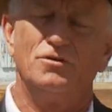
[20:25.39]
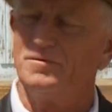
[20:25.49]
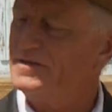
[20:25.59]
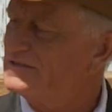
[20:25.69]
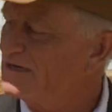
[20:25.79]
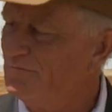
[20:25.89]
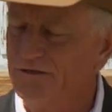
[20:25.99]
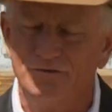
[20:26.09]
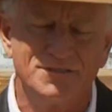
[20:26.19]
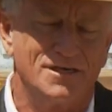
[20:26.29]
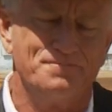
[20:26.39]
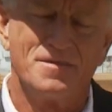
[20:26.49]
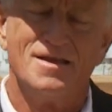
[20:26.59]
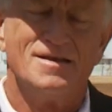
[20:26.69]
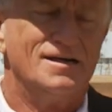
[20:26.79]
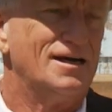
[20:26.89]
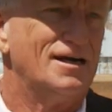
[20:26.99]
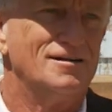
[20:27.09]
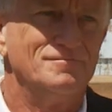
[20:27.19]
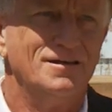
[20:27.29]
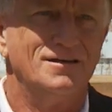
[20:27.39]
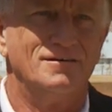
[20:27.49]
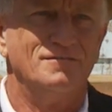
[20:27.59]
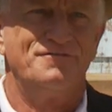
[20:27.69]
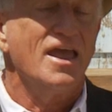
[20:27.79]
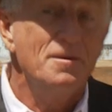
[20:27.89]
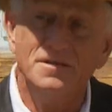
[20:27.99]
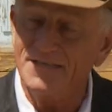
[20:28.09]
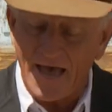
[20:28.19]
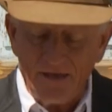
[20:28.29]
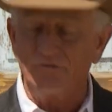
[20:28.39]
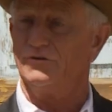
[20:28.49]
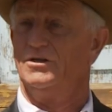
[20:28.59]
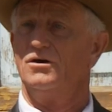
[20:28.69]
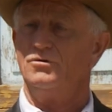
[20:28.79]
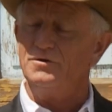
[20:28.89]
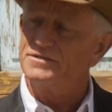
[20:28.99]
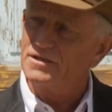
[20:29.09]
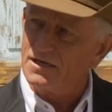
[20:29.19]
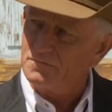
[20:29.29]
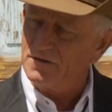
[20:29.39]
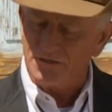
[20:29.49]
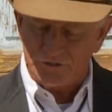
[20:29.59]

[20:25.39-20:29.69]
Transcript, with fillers: Will it be someone who's a, uh, um, you know, famous? I don't know who it's going to be.